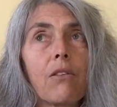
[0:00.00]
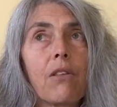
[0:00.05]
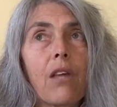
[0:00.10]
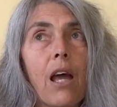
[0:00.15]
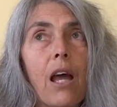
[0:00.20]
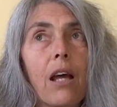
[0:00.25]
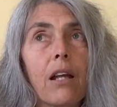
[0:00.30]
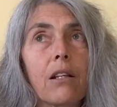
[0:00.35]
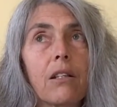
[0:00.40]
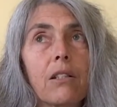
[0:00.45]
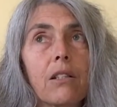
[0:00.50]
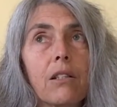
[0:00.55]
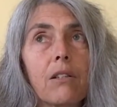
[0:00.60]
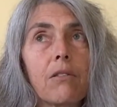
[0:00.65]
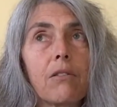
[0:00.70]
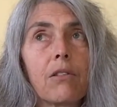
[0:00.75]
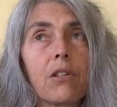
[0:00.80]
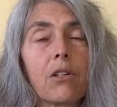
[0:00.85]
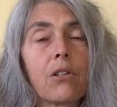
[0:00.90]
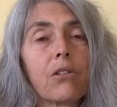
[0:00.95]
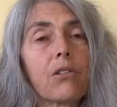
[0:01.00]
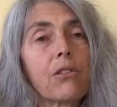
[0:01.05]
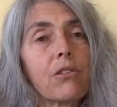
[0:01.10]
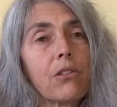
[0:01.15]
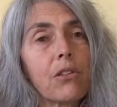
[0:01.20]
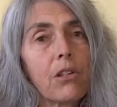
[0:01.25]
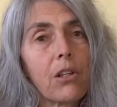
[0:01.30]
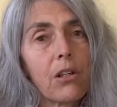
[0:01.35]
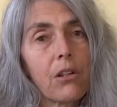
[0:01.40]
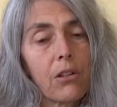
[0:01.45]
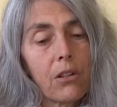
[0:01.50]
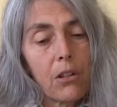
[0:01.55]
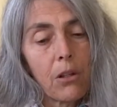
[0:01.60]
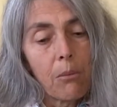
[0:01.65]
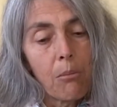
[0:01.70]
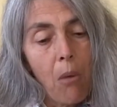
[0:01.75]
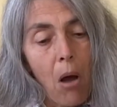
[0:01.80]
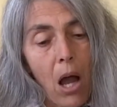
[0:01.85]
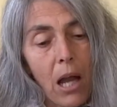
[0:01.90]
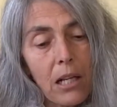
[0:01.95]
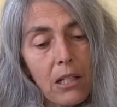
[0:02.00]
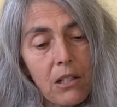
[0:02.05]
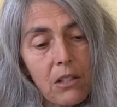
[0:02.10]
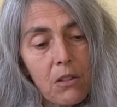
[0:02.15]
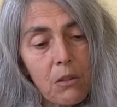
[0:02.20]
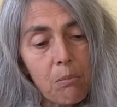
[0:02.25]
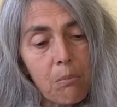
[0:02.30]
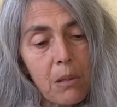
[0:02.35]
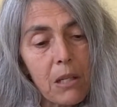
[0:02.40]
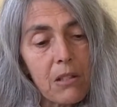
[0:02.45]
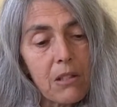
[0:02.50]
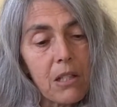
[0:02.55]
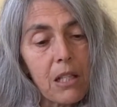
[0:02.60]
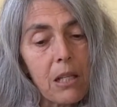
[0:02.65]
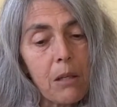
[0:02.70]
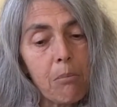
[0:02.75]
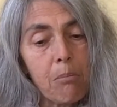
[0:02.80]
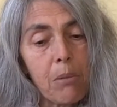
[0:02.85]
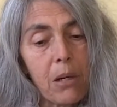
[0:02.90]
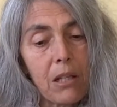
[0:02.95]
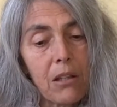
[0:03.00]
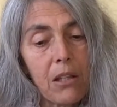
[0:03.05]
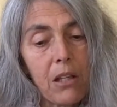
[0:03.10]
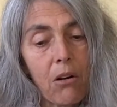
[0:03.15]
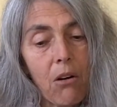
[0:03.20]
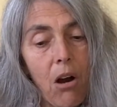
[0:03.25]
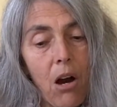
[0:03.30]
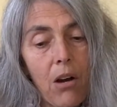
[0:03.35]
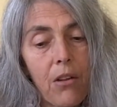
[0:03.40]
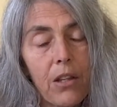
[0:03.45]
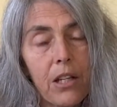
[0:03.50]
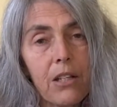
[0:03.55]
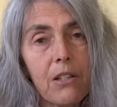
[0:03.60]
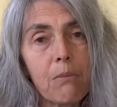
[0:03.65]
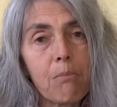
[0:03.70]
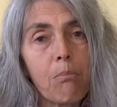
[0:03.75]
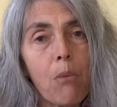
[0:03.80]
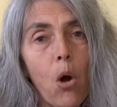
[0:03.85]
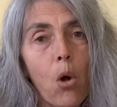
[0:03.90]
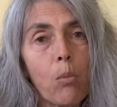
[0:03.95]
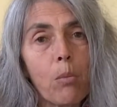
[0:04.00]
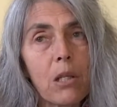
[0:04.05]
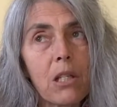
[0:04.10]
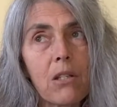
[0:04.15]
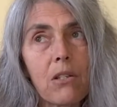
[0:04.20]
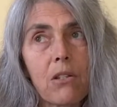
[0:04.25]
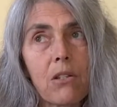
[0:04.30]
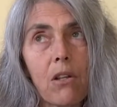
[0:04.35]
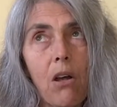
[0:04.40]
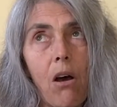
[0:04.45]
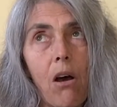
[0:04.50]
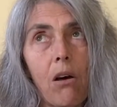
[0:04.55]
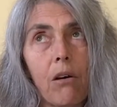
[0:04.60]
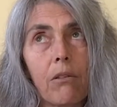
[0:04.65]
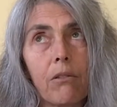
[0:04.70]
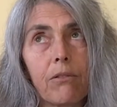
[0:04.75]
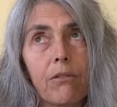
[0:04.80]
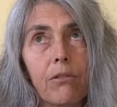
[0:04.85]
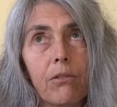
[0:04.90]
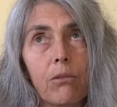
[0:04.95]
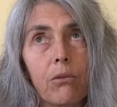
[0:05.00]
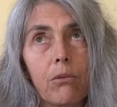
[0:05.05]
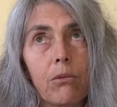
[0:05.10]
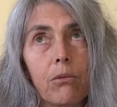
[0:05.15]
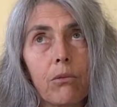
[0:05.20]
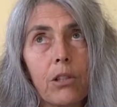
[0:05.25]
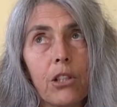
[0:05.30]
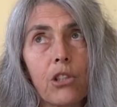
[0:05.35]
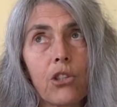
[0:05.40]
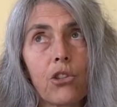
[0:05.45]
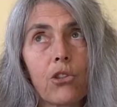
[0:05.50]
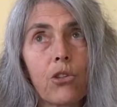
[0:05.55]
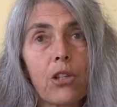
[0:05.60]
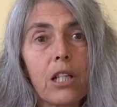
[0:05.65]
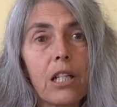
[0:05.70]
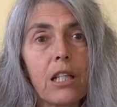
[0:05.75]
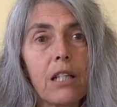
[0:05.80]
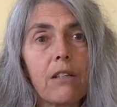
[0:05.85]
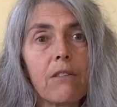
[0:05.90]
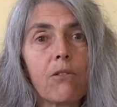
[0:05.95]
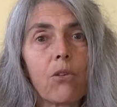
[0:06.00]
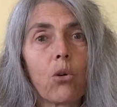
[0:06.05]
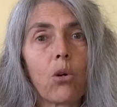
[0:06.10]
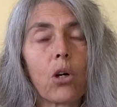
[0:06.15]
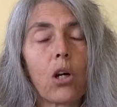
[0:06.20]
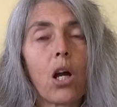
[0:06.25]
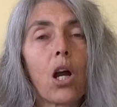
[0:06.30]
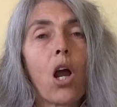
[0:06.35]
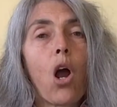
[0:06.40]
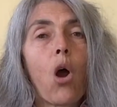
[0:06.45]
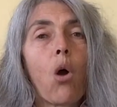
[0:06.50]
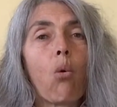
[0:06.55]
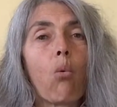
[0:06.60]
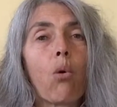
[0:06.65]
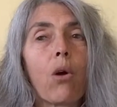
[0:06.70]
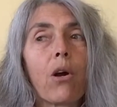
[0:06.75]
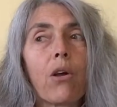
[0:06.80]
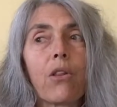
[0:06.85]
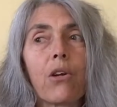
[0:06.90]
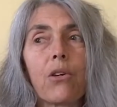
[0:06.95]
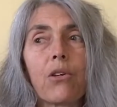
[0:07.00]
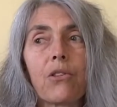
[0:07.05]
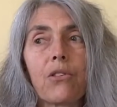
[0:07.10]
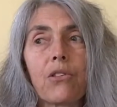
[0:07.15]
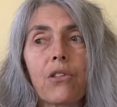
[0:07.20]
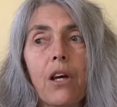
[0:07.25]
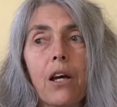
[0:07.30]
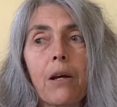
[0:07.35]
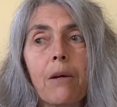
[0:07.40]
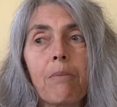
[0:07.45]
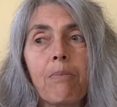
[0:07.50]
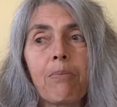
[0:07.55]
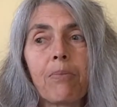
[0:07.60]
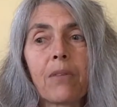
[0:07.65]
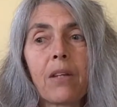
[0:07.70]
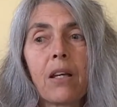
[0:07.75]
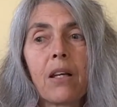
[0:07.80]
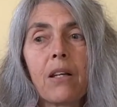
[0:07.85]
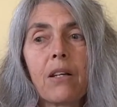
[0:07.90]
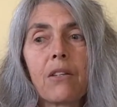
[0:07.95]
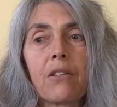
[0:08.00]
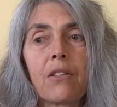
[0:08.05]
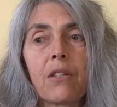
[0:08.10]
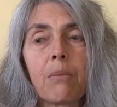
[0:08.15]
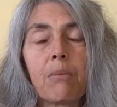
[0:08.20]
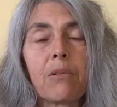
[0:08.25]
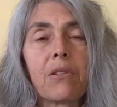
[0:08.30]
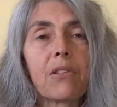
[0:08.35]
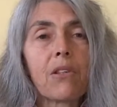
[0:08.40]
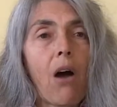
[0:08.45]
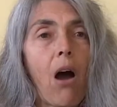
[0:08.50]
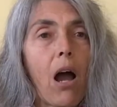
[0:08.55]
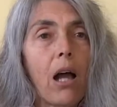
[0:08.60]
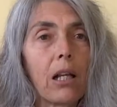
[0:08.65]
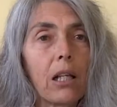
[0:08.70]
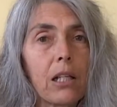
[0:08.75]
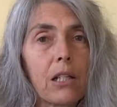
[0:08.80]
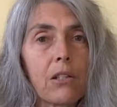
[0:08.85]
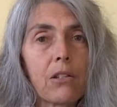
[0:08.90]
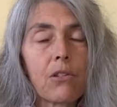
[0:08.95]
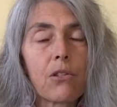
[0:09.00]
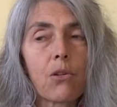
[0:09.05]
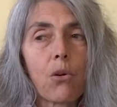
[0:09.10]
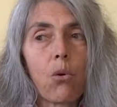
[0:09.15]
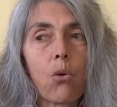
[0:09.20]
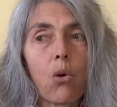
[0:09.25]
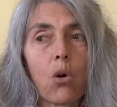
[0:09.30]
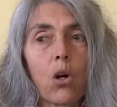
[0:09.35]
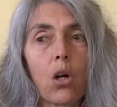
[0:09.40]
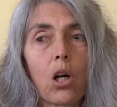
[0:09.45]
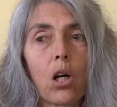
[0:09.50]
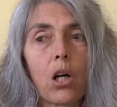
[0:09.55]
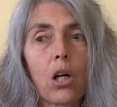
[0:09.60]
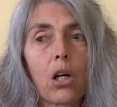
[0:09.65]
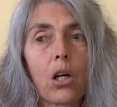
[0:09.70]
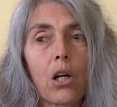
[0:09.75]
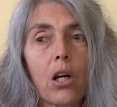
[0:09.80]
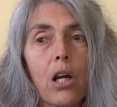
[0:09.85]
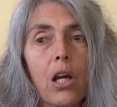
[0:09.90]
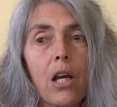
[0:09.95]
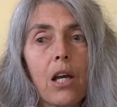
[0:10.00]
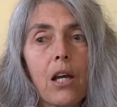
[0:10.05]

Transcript: that their mind is busy, but there are these moments of retrieve or where there's some silence or